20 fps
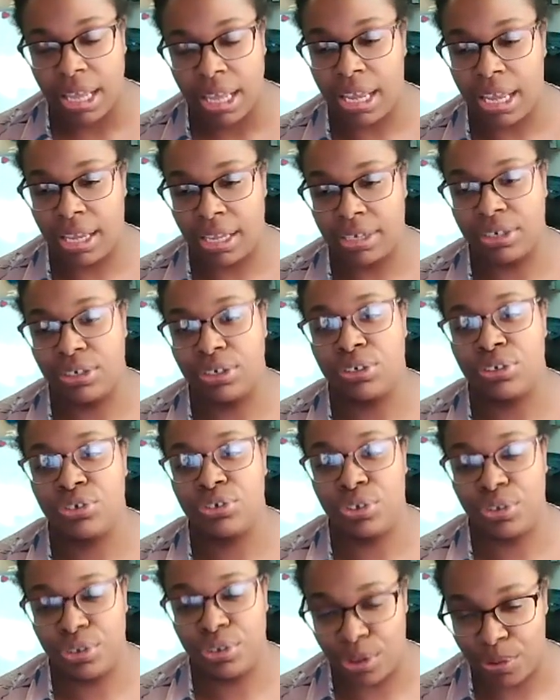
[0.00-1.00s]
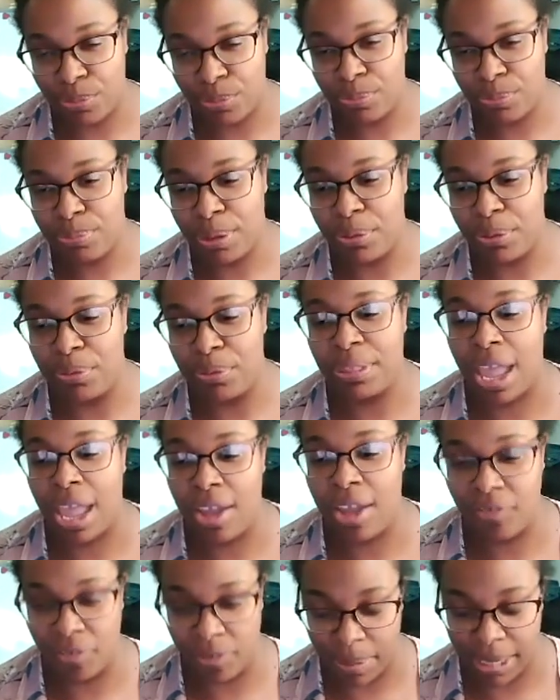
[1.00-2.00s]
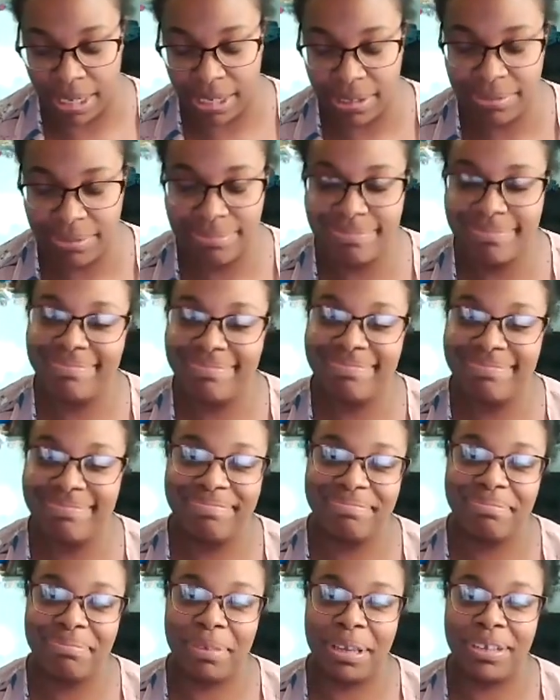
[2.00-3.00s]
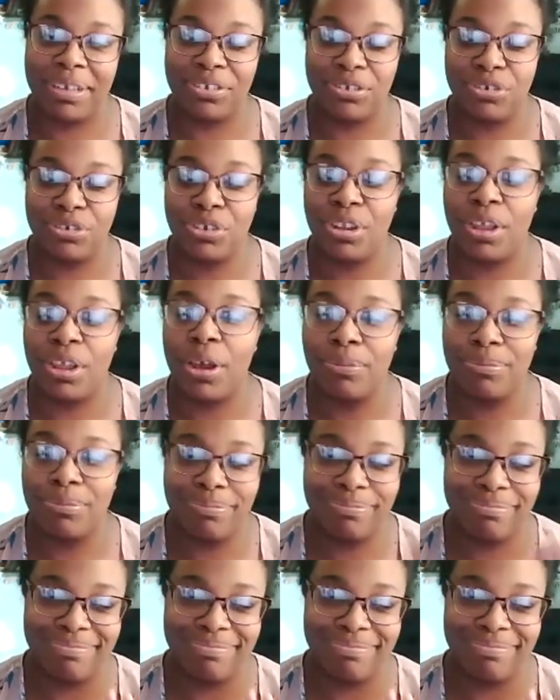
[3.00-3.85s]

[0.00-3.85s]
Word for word: And shalom be with everybody. Peace and shalom.